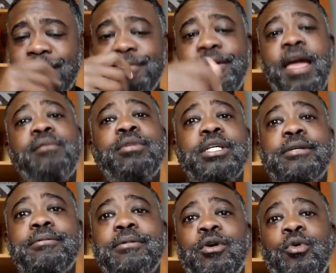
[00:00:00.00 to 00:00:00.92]

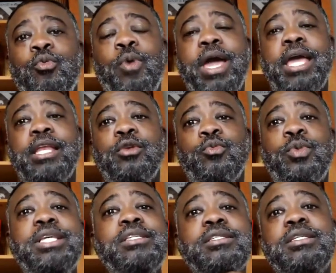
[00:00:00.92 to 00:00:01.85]
family, when
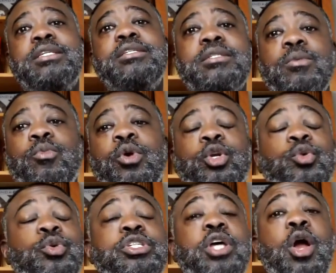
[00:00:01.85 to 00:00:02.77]
we see someone
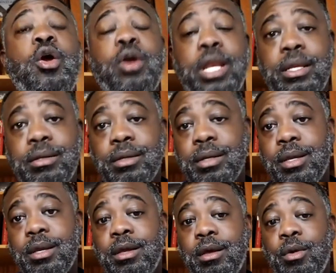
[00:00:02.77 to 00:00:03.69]
who is hurting,
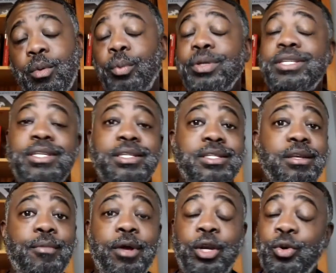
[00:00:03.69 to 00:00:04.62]
we see
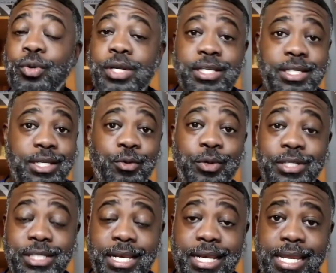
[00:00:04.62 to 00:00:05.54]
someone who, who
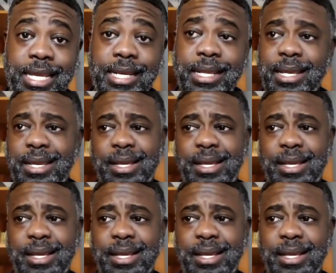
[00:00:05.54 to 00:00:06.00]
is in need,